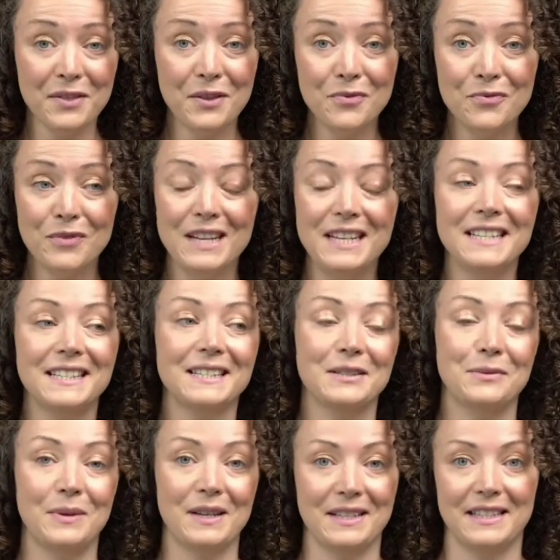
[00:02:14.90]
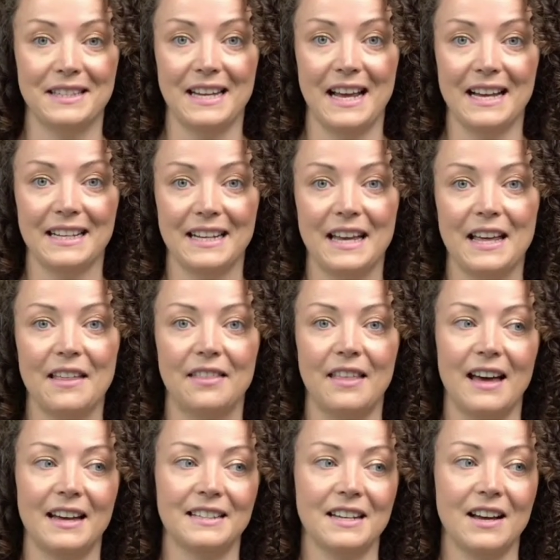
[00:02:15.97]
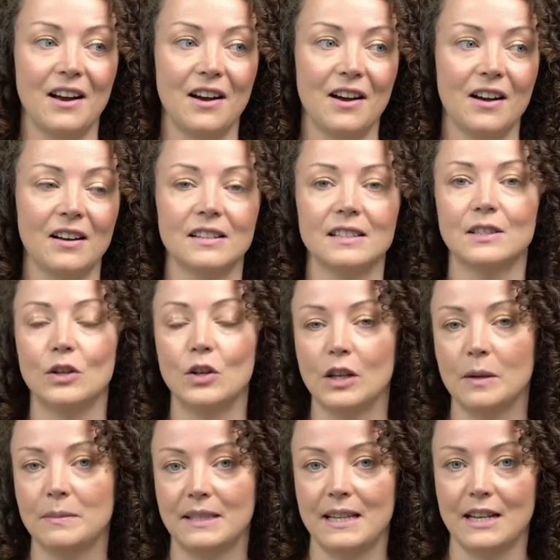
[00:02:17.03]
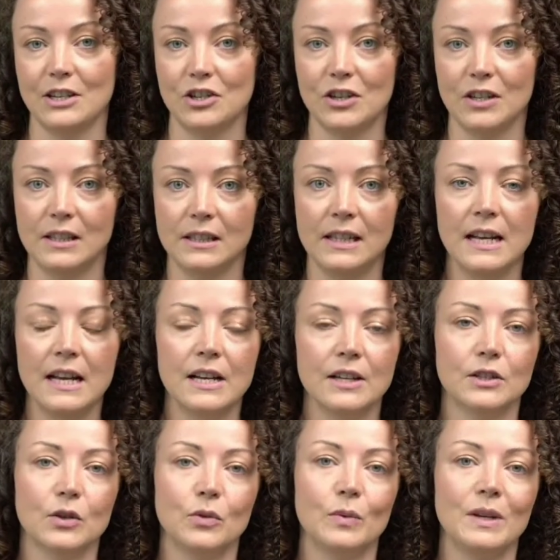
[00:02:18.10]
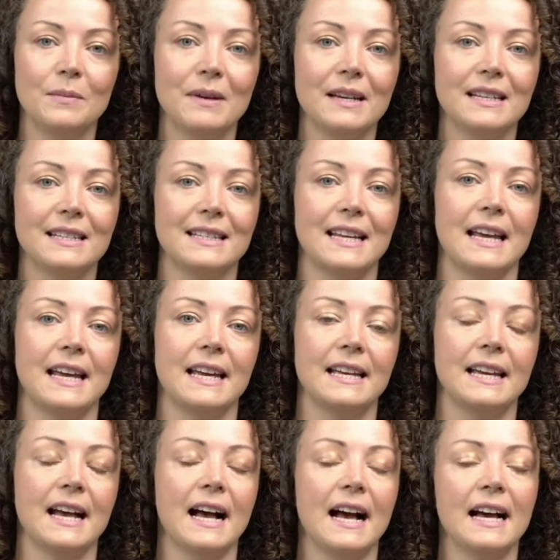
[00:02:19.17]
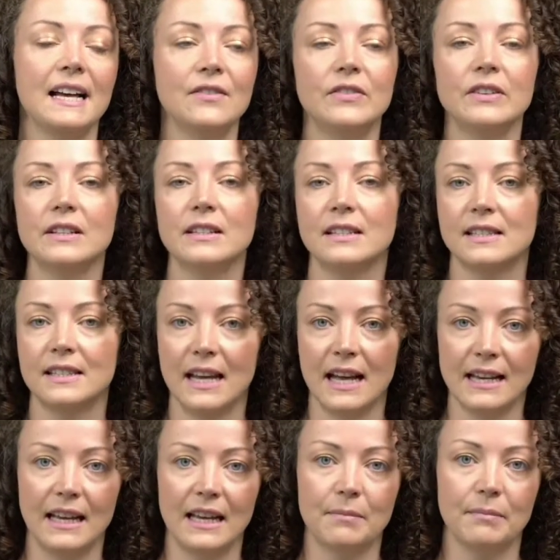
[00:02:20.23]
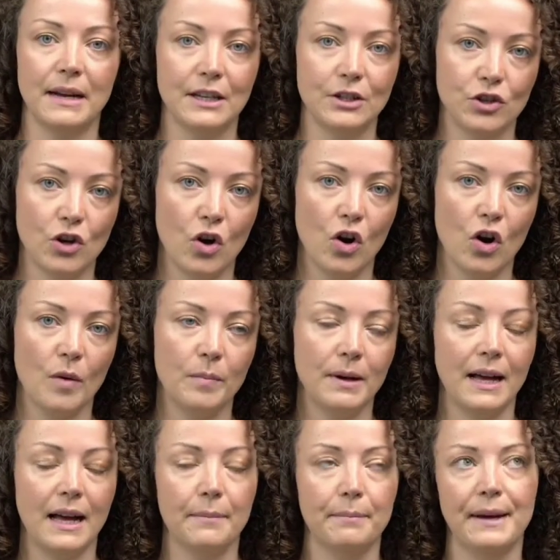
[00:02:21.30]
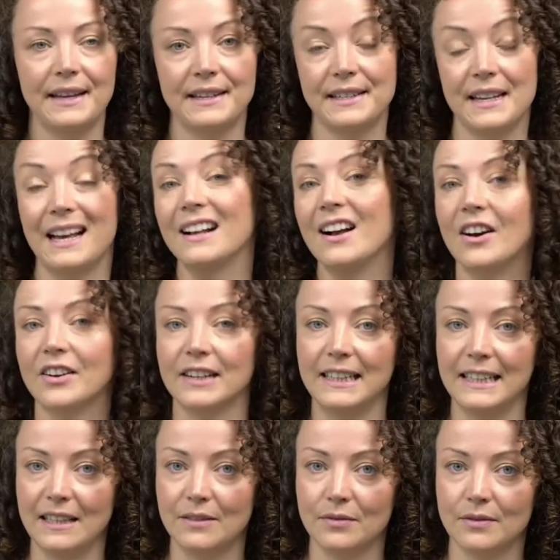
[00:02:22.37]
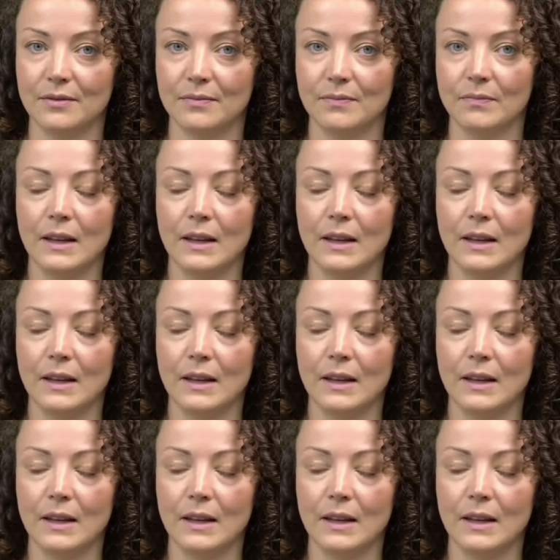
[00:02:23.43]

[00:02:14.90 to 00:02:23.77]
the reasons we are stuck that are circumstantial. So we may say, I feel stuck in my job, but I can't leave.